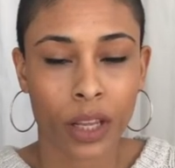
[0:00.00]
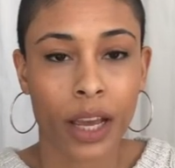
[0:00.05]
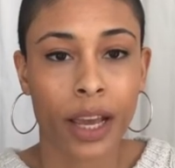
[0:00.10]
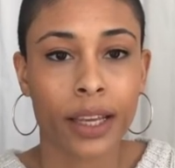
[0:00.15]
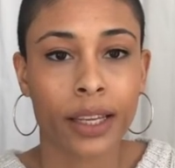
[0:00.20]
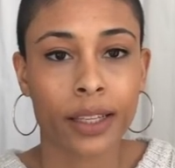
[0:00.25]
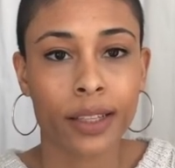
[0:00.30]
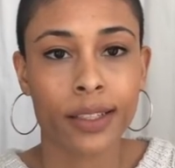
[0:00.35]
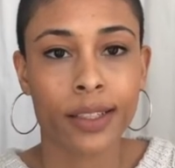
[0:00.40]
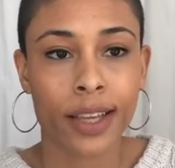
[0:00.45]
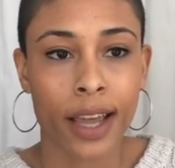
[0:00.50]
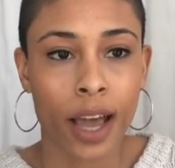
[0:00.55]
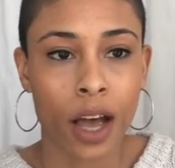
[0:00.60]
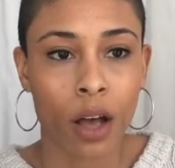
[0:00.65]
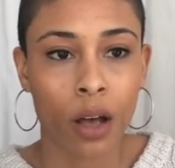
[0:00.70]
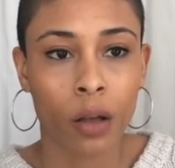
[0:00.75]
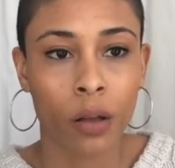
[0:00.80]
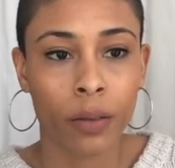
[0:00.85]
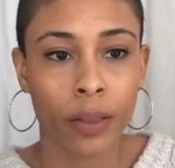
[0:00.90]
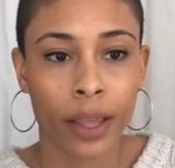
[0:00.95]
I can
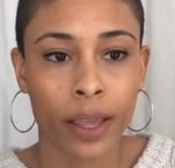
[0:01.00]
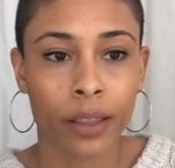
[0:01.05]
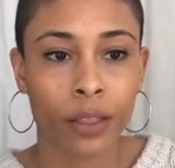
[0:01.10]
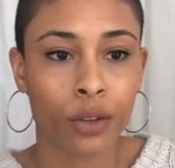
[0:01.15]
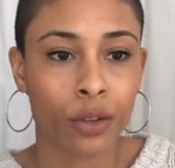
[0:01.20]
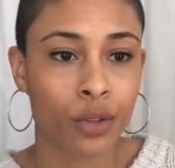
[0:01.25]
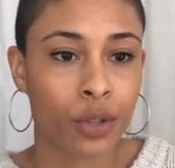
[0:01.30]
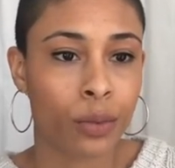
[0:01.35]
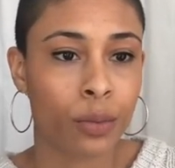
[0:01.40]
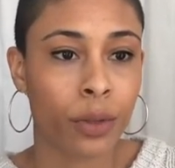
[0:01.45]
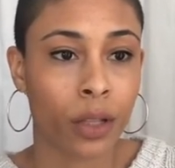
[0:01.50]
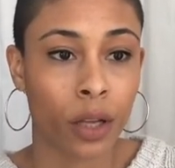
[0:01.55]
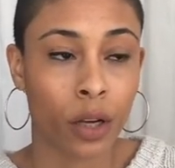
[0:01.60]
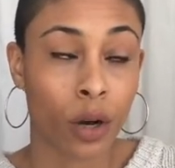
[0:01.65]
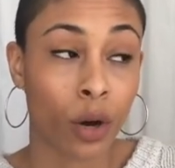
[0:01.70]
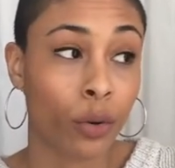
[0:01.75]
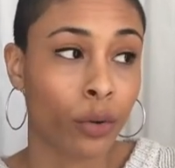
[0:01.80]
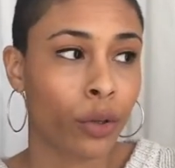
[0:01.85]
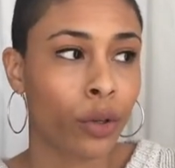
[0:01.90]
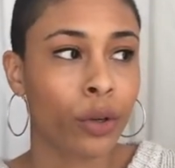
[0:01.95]
tell, like, they'll just be like,
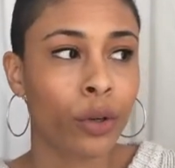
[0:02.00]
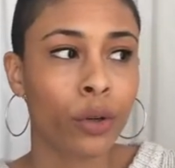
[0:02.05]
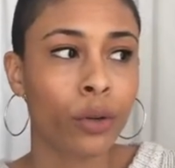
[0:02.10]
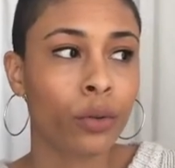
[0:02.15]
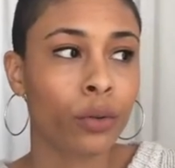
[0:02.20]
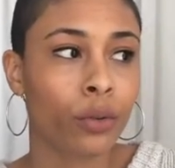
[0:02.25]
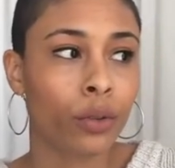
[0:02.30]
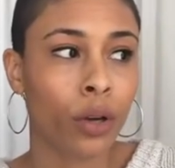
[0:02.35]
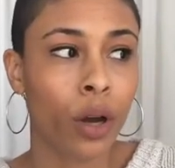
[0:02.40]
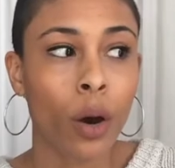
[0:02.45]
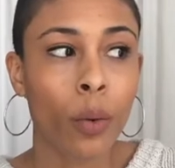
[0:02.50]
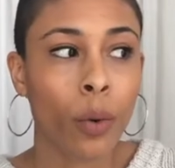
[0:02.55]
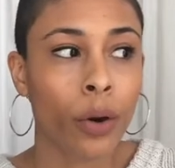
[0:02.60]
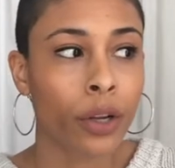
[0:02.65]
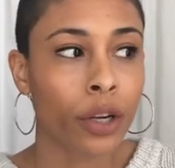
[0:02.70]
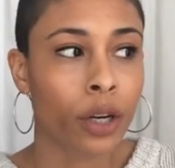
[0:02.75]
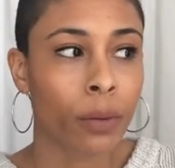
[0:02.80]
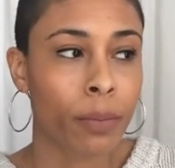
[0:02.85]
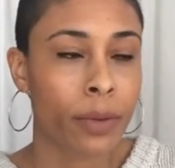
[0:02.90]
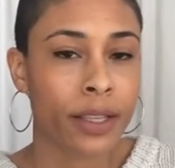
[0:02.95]
oh, you don't know
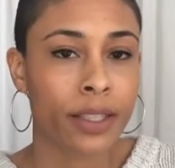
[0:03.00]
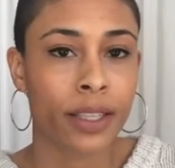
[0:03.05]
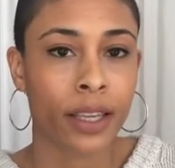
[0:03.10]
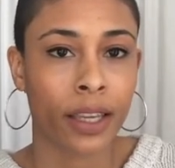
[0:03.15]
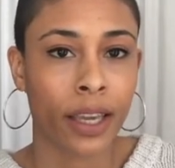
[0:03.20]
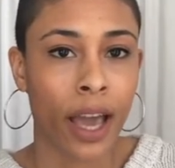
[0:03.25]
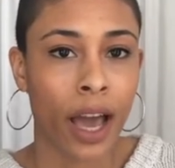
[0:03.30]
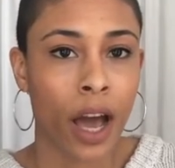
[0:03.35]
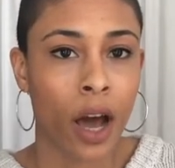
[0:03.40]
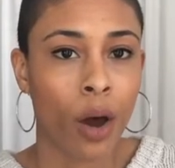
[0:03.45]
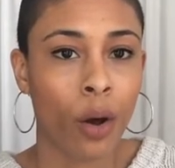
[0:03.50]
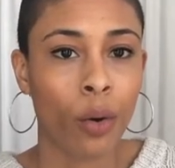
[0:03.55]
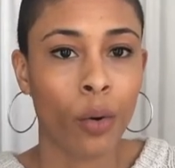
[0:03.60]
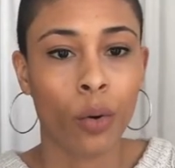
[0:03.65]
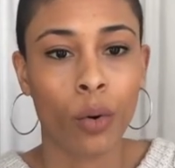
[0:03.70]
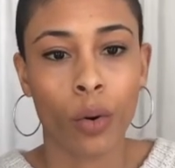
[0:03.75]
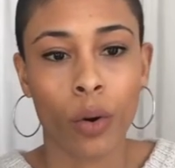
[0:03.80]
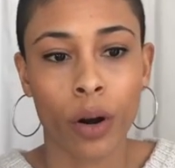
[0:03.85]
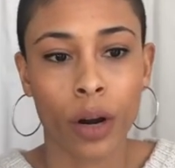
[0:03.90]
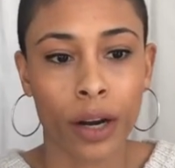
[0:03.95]
what you're missing out,
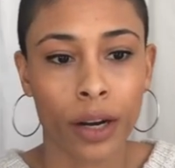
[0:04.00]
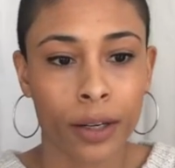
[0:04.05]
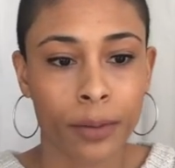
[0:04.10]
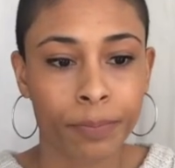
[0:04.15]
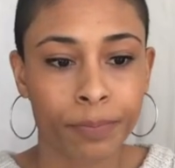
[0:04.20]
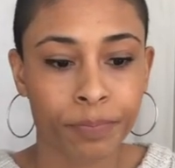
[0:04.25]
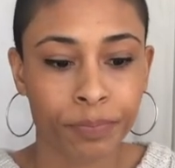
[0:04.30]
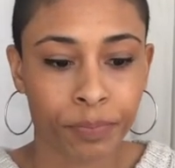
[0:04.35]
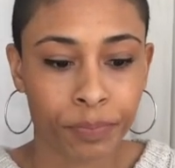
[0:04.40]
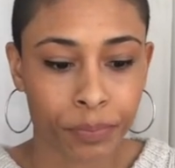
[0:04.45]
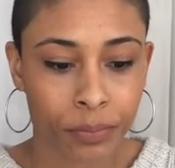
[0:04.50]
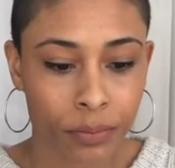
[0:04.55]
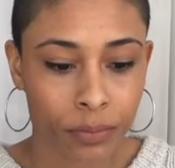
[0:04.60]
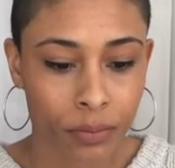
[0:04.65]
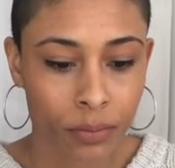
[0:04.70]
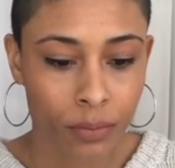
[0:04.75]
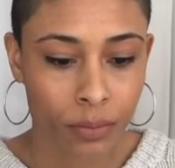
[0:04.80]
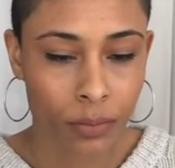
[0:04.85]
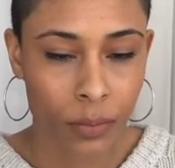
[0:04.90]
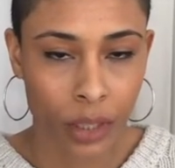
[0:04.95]
or
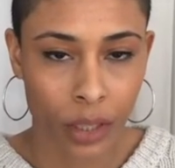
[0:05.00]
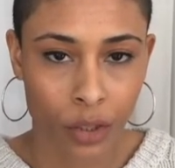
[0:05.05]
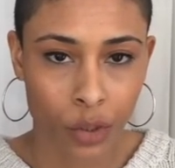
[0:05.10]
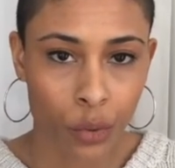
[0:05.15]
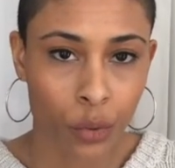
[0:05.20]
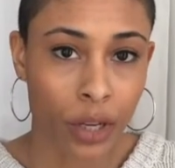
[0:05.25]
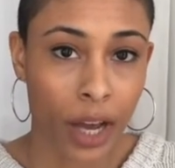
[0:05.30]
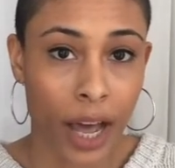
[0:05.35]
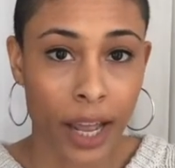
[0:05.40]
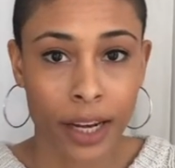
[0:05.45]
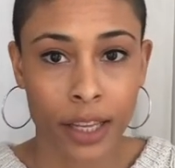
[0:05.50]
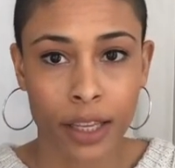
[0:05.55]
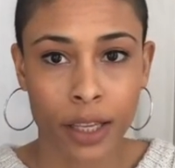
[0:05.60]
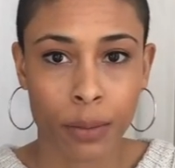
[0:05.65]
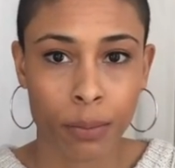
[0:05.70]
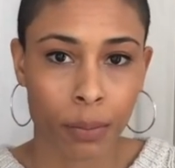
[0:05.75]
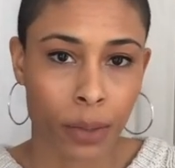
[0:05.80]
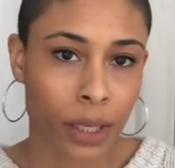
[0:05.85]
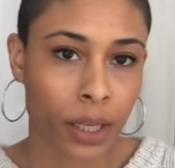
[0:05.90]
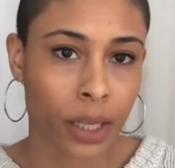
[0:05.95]
you gotta
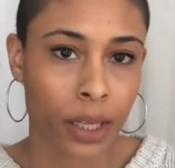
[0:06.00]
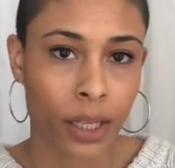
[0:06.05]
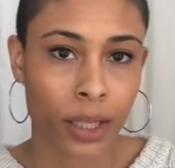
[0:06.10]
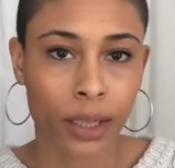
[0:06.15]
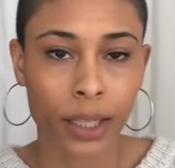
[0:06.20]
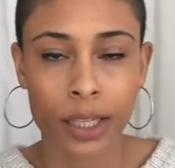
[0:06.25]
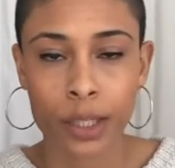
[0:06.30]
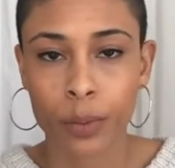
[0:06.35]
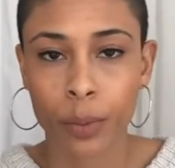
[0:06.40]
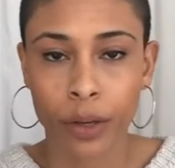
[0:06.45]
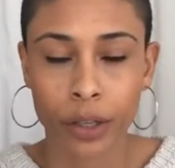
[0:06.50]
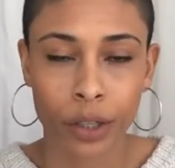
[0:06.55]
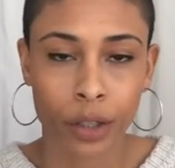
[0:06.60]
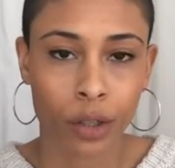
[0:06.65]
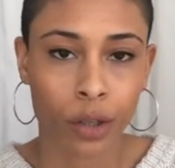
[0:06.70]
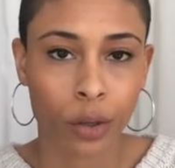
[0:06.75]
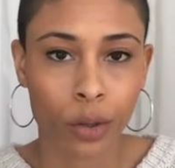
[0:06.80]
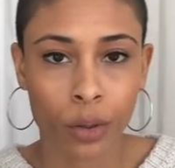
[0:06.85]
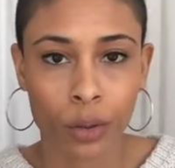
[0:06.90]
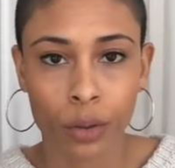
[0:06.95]
eat meat, that's why you're
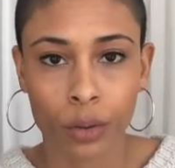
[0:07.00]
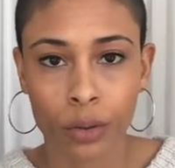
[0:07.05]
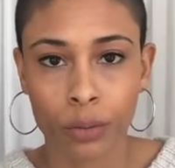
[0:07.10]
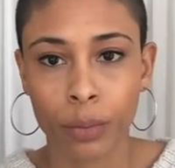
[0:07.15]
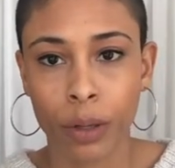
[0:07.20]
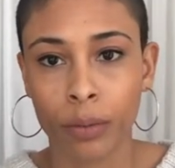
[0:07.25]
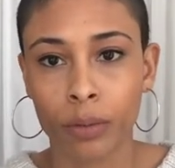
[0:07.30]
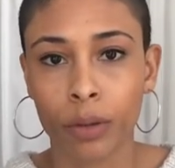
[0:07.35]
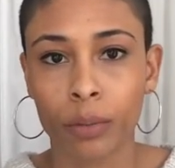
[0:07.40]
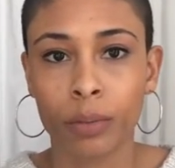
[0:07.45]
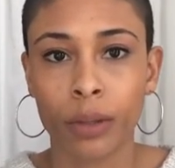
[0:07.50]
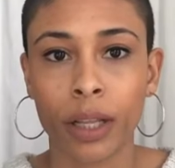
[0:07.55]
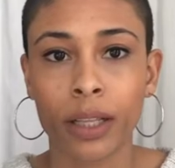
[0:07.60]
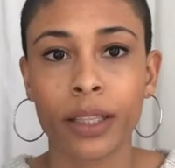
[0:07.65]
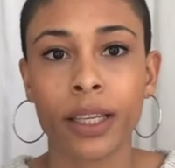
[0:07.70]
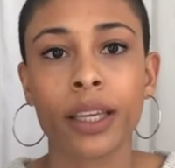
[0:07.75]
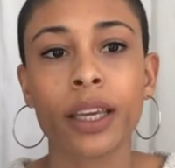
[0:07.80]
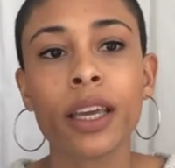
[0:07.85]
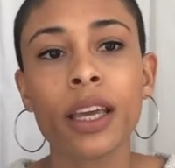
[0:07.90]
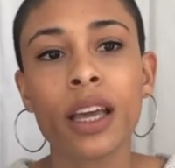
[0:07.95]
cold, blah, blah, blah.
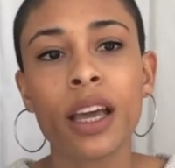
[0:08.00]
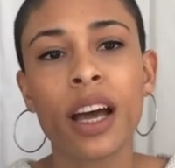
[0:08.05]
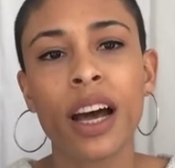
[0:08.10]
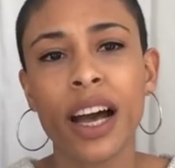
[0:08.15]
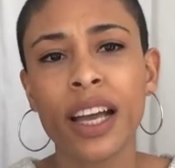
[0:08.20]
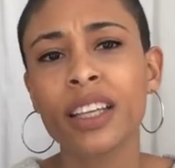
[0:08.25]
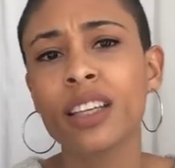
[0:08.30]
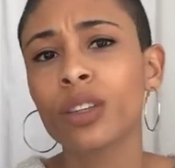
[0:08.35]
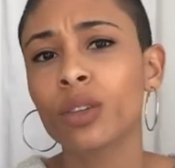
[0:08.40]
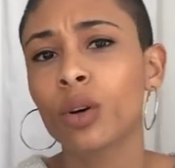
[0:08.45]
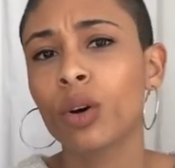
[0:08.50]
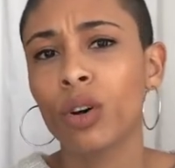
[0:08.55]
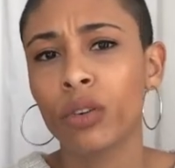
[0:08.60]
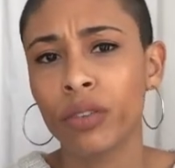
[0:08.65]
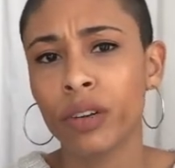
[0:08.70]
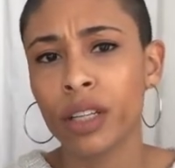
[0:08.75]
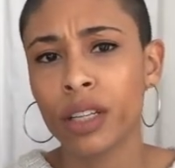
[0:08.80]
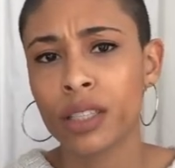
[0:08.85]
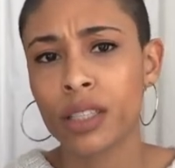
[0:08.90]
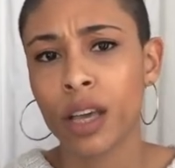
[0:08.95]
Like, I can
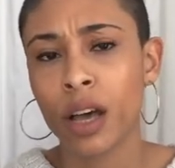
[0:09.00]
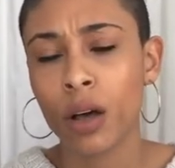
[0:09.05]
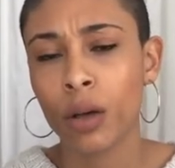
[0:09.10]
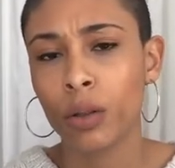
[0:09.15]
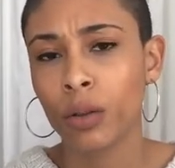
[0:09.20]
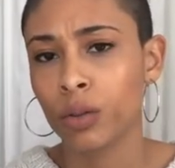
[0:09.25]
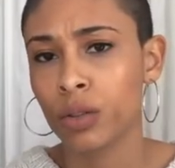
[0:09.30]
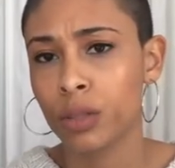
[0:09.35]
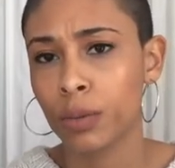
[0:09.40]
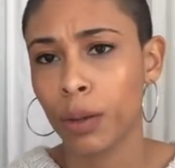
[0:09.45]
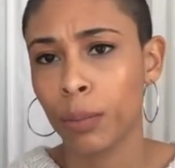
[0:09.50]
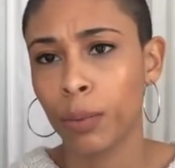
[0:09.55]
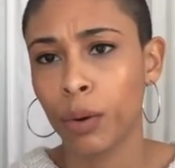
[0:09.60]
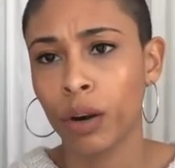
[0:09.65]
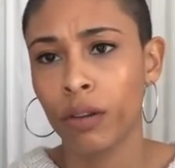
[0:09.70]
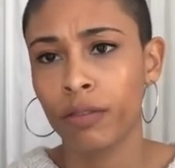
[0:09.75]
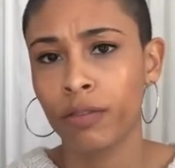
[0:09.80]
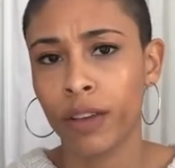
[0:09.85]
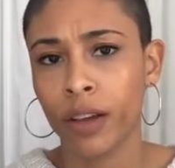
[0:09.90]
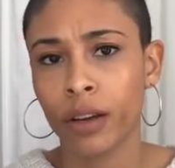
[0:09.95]
already tell those people
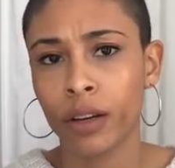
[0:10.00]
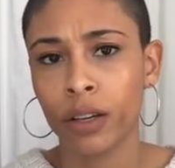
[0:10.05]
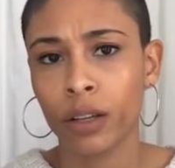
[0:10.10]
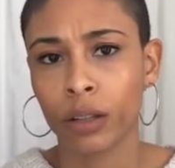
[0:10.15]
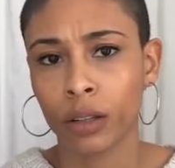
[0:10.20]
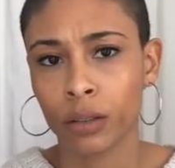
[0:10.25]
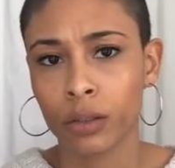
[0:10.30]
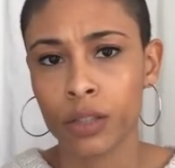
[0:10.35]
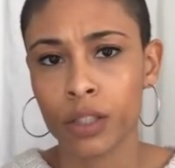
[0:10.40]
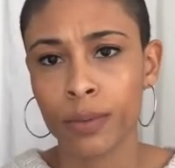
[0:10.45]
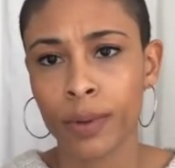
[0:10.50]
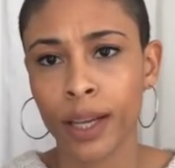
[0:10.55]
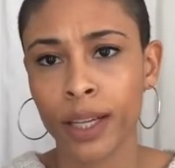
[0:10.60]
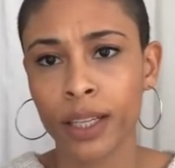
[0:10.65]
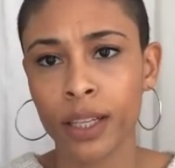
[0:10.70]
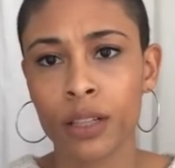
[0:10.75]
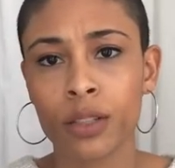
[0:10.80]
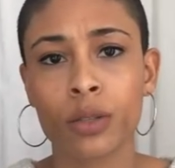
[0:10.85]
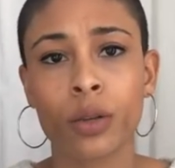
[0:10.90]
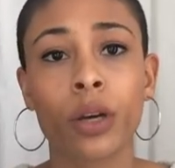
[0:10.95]
are very
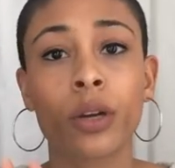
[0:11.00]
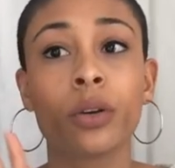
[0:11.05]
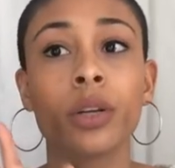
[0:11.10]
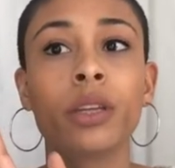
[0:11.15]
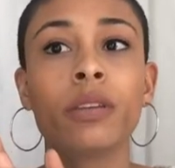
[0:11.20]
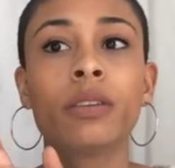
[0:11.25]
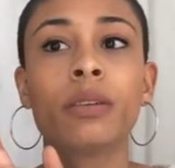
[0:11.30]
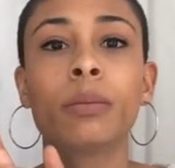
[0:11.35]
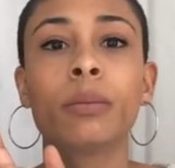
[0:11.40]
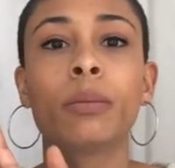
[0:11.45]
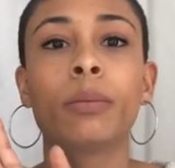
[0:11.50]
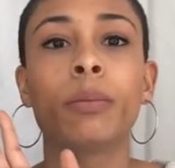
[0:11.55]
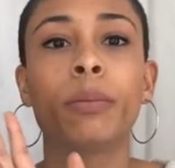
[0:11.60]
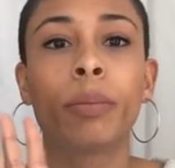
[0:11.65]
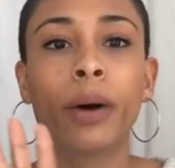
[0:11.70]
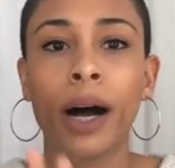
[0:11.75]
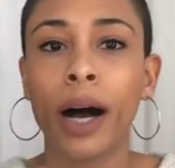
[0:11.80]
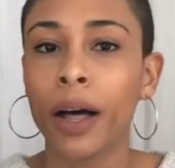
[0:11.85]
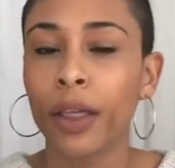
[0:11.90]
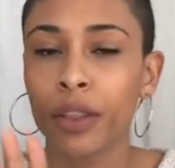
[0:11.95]
close-minded, so I don't even
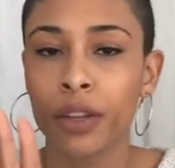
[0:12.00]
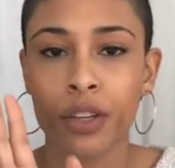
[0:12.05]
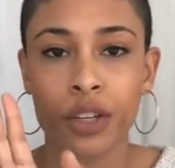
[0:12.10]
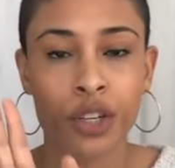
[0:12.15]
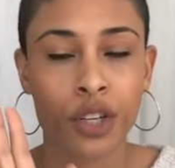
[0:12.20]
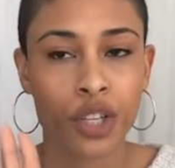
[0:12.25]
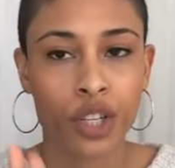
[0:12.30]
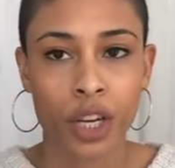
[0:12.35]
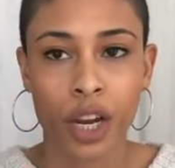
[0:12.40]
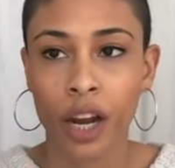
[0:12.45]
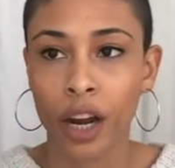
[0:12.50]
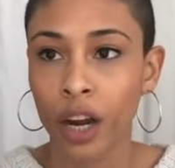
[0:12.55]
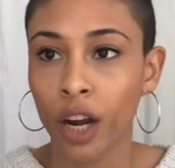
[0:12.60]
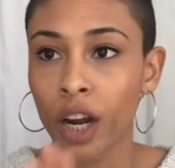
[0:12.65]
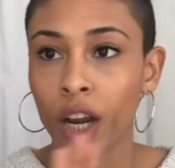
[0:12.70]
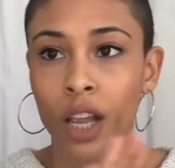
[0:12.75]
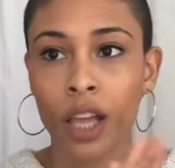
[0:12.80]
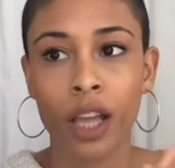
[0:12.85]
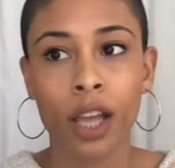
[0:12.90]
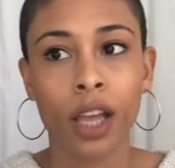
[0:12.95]
bother to share